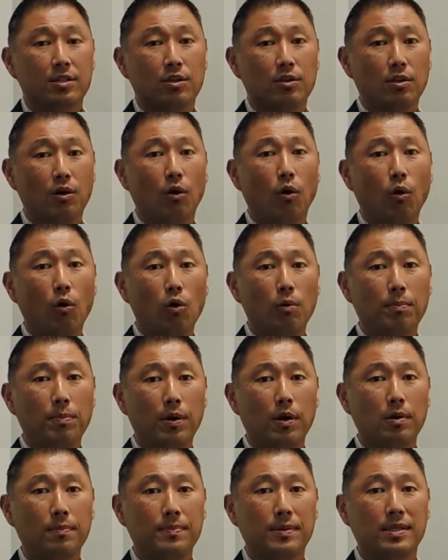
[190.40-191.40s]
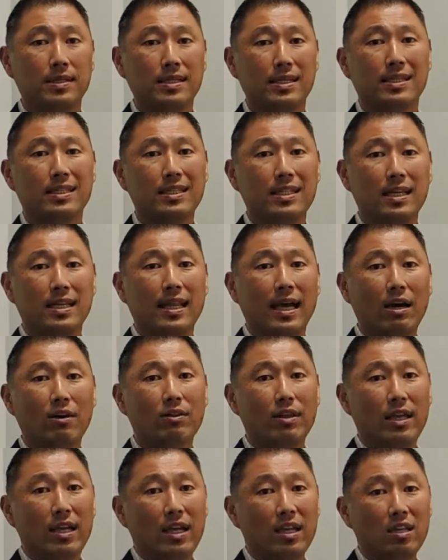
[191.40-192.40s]
So the whole purpose is to
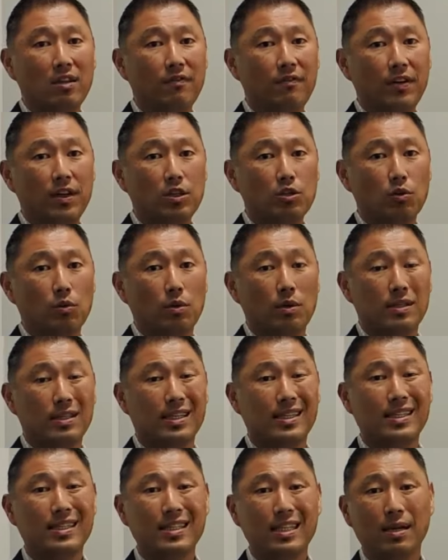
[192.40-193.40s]
allow the individual that's